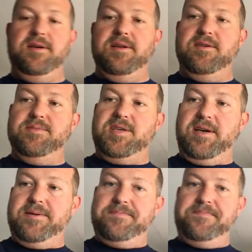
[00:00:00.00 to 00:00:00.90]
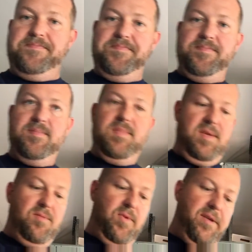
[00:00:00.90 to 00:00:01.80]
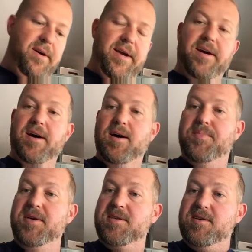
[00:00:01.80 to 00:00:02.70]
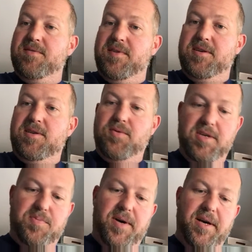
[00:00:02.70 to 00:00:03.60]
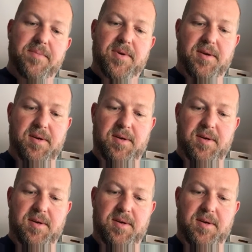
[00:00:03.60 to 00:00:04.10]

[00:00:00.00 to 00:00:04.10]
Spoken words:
You know what I'm saying? Whether I cut a piece of 2-inch pipe